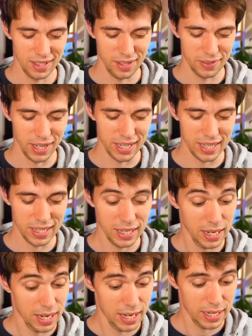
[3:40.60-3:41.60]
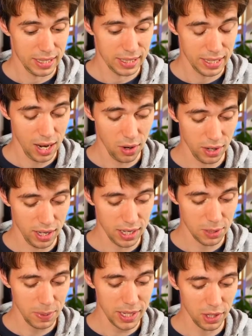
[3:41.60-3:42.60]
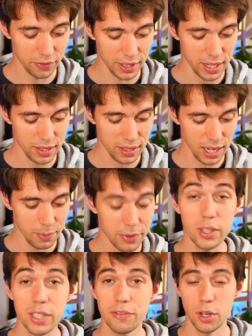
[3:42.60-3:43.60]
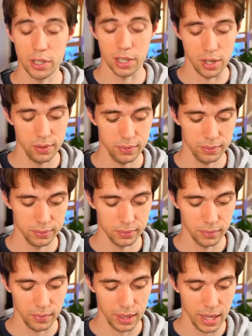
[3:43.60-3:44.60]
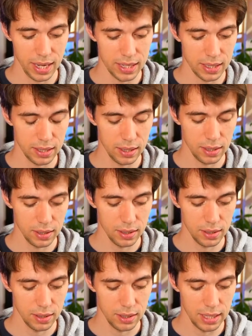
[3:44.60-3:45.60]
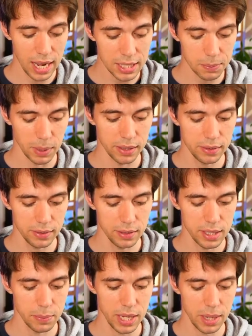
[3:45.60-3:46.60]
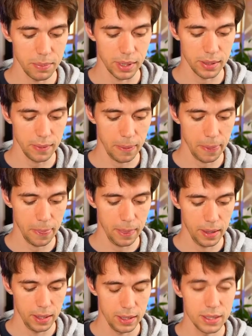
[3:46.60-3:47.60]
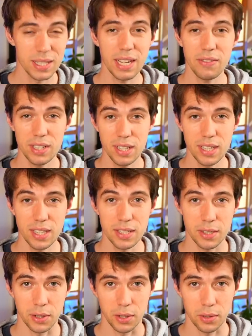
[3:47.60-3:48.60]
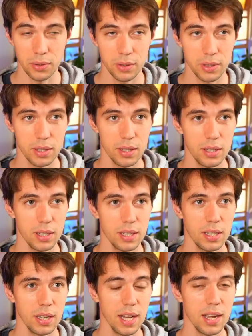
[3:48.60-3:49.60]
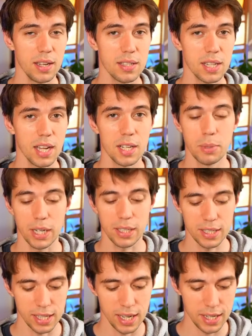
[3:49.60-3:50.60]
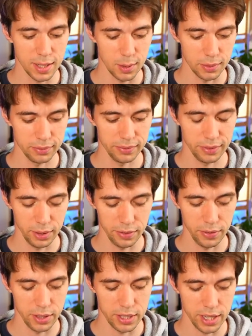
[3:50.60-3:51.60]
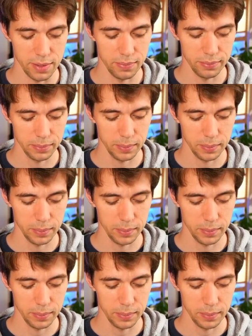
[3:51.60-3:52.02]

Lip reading: done that. Now, speaking of that, I'm 34 now. And last month, September, 17 years ago, I started practicing Aikido for the first time.